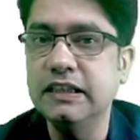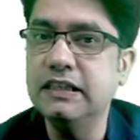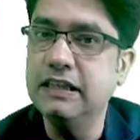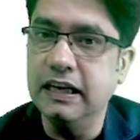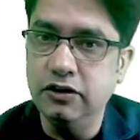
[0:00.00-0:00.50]

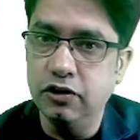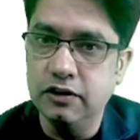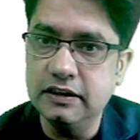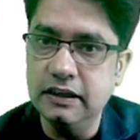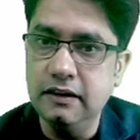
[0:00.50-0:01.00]
is
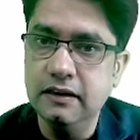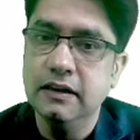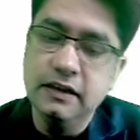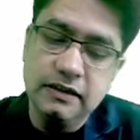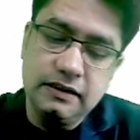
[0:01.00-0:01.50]
digoxin.
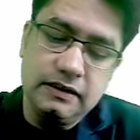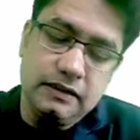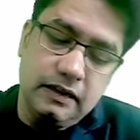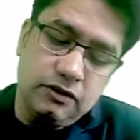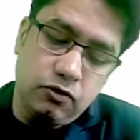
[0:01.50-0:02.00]

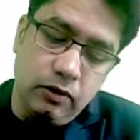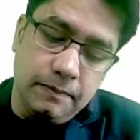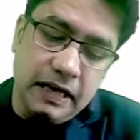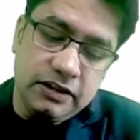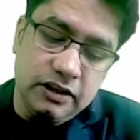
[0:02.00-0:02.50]
So
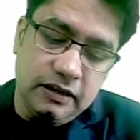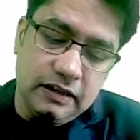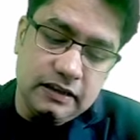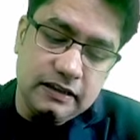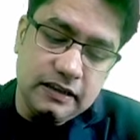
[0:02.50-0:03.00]
imagine
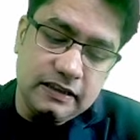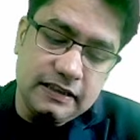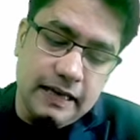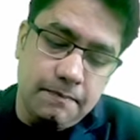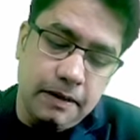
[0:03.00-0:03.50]
this is a
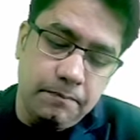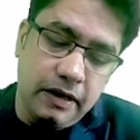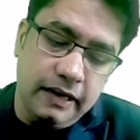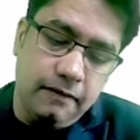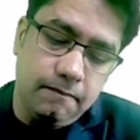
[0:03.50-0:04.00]
cell
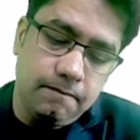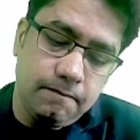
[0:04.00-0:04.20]
membrane